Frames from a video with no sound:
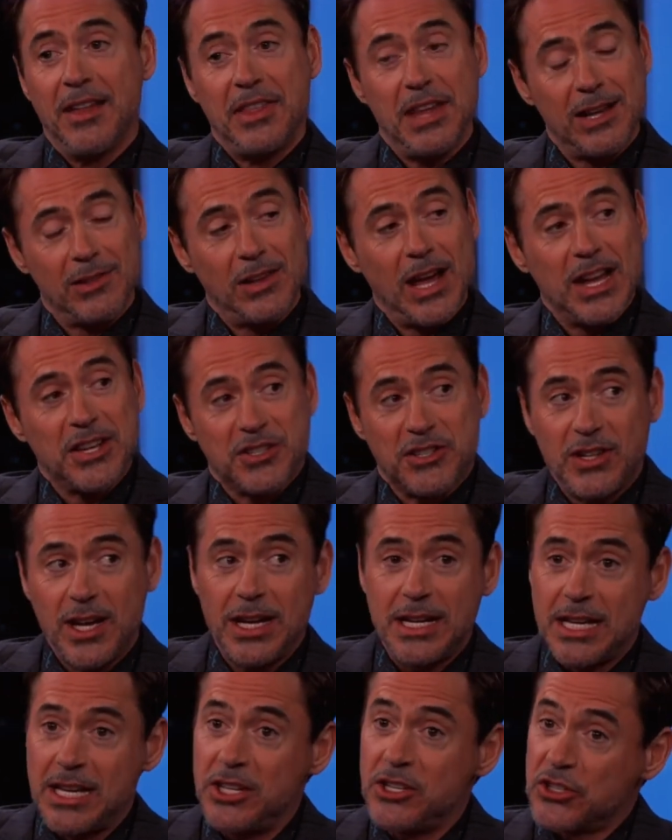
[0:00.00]
I think last
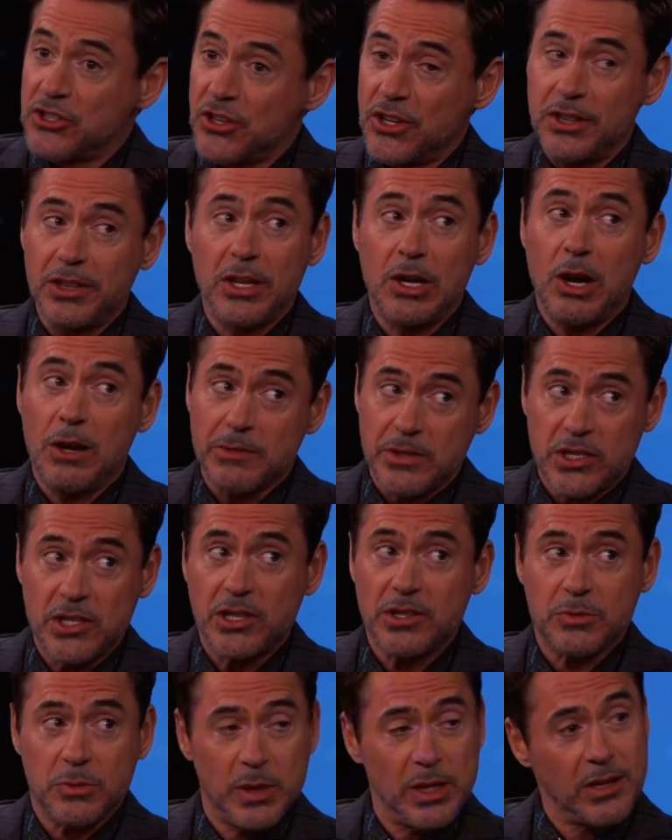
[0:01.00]
night he suddenly all of a
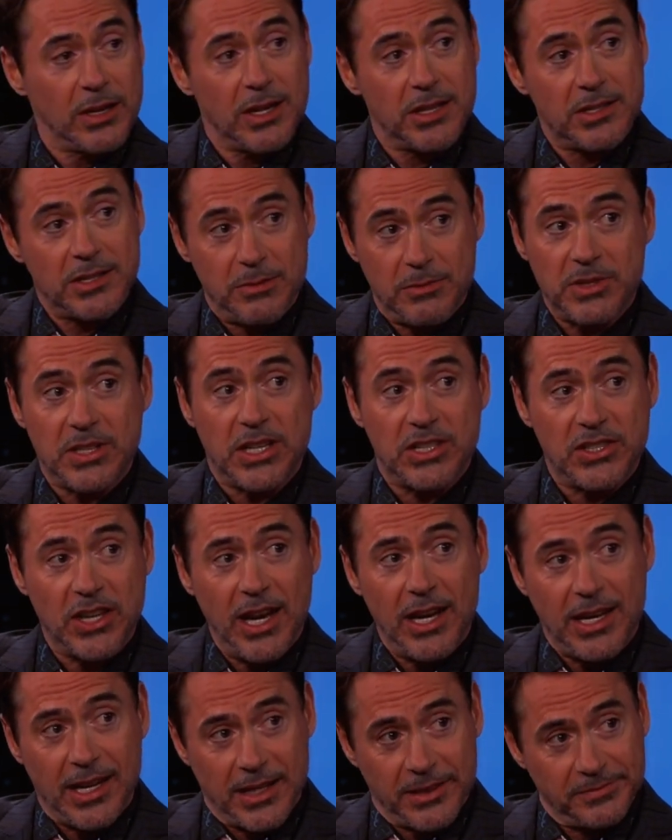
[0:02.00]
sudden realized it was
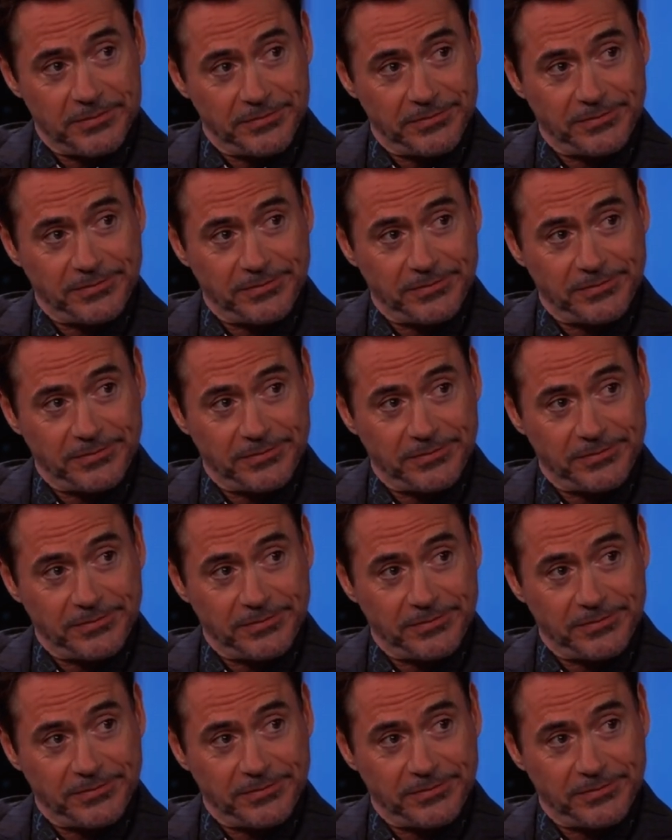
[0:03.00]
exciting.